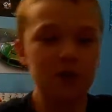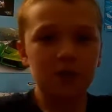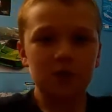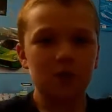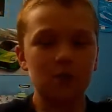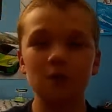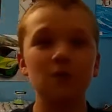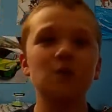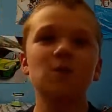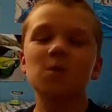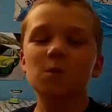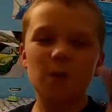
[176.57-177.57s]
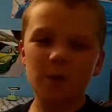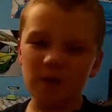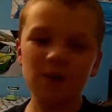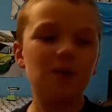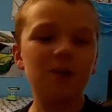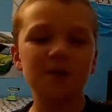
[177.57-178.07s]
So,
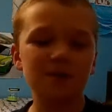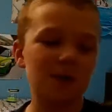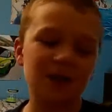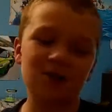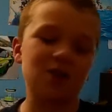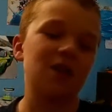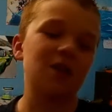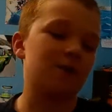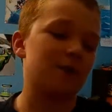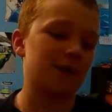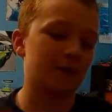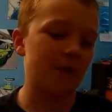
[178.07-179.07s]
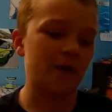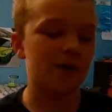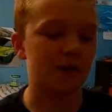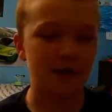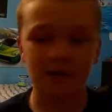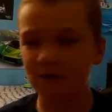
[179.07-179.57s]
smash that like
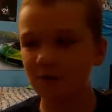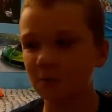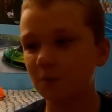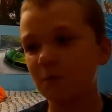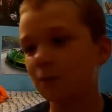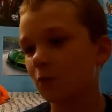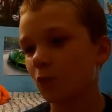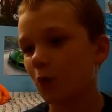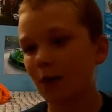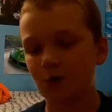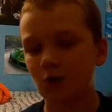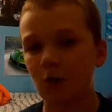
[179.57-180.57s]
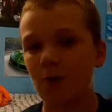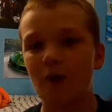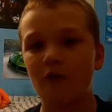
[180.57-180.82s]
button and watch all my